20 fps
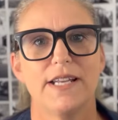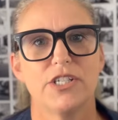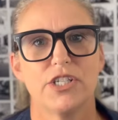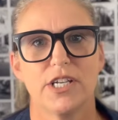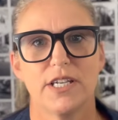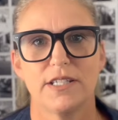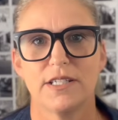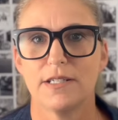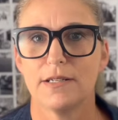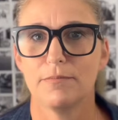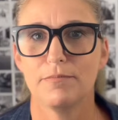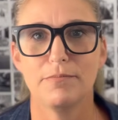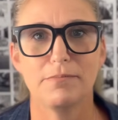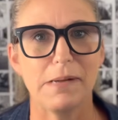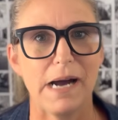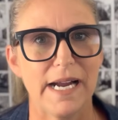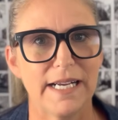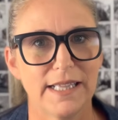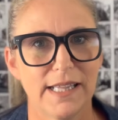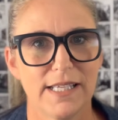just
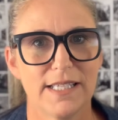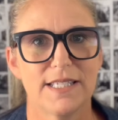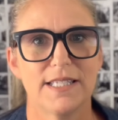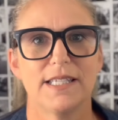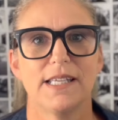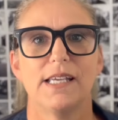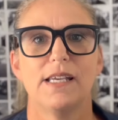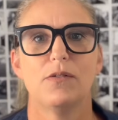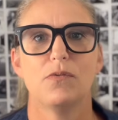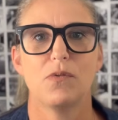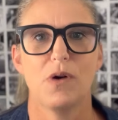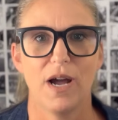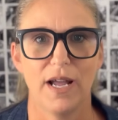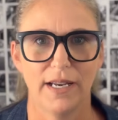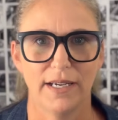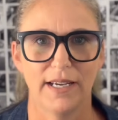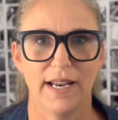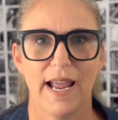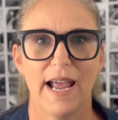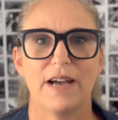mindlessly,
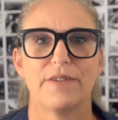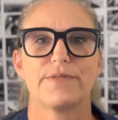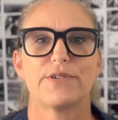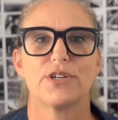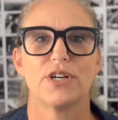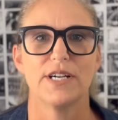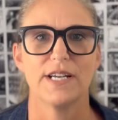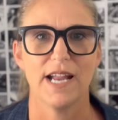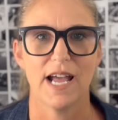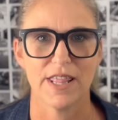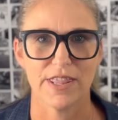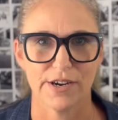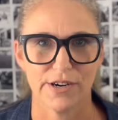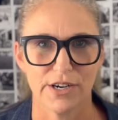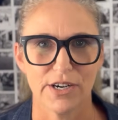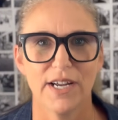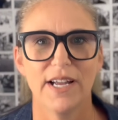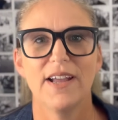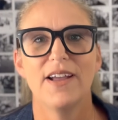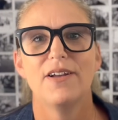one after
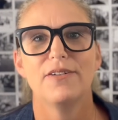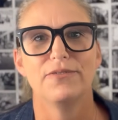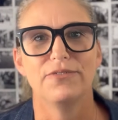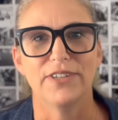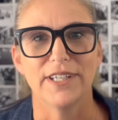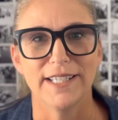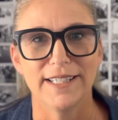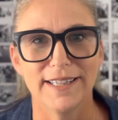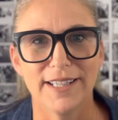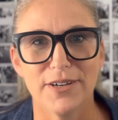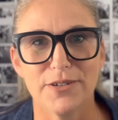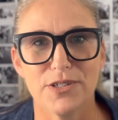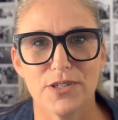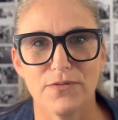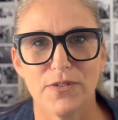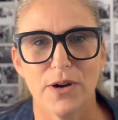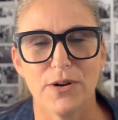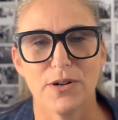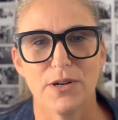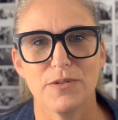another, feed those
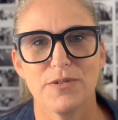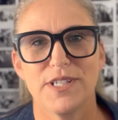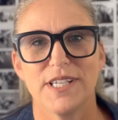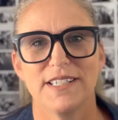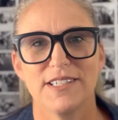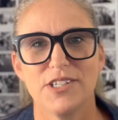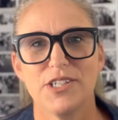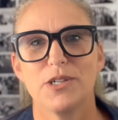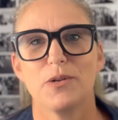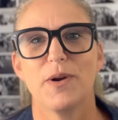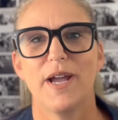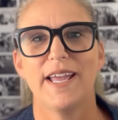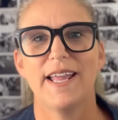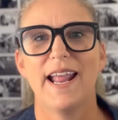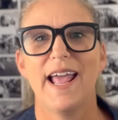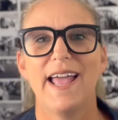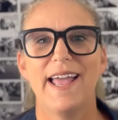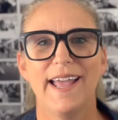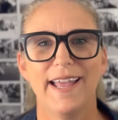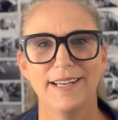photos into
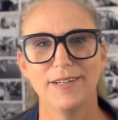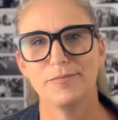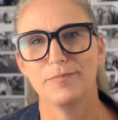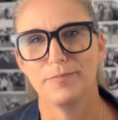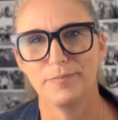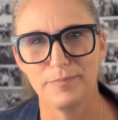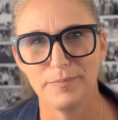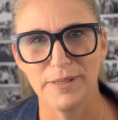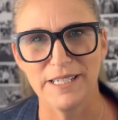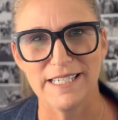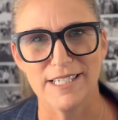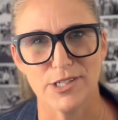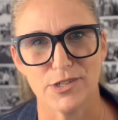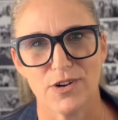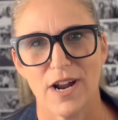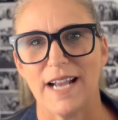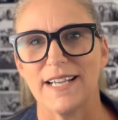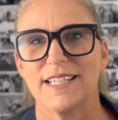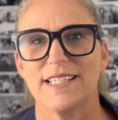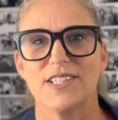it and be
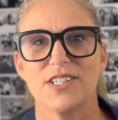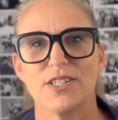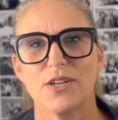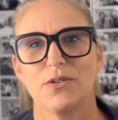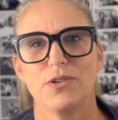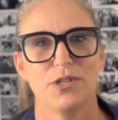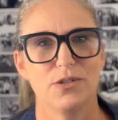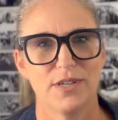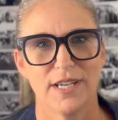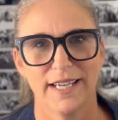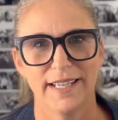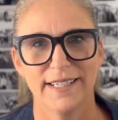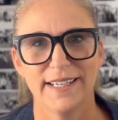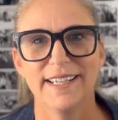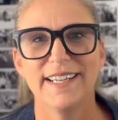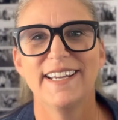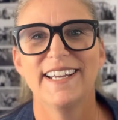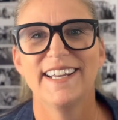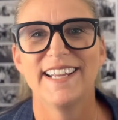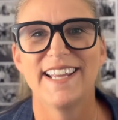distracted so you can
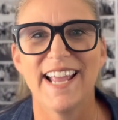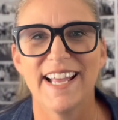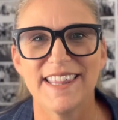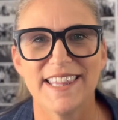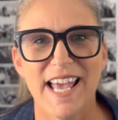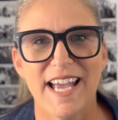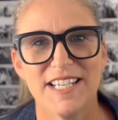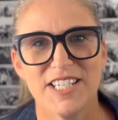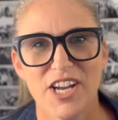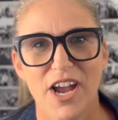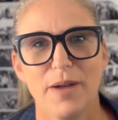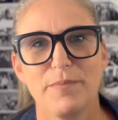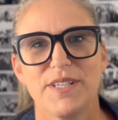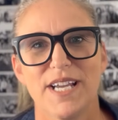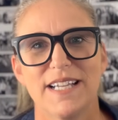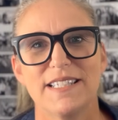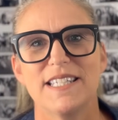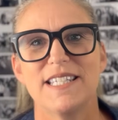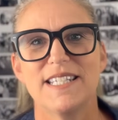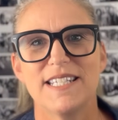get that job
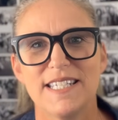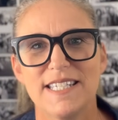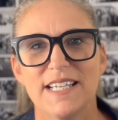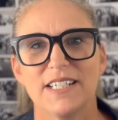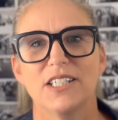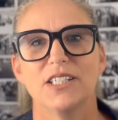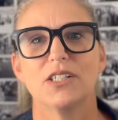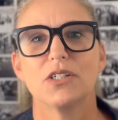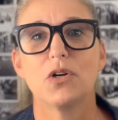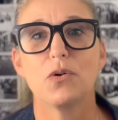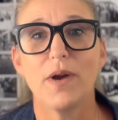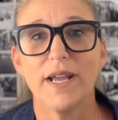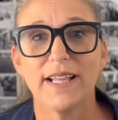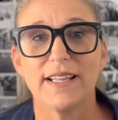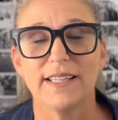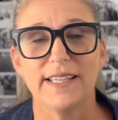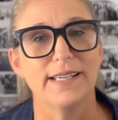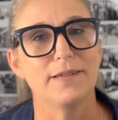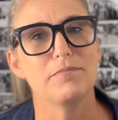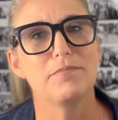done still
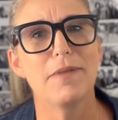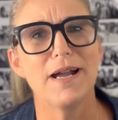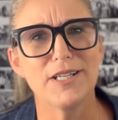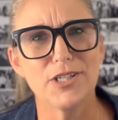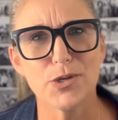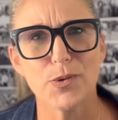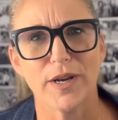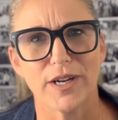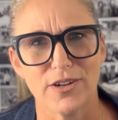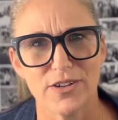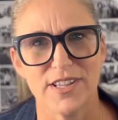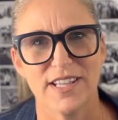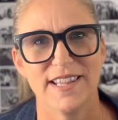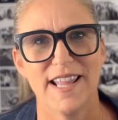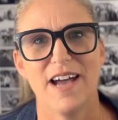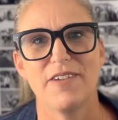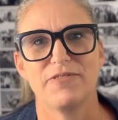quickly, much quicker than that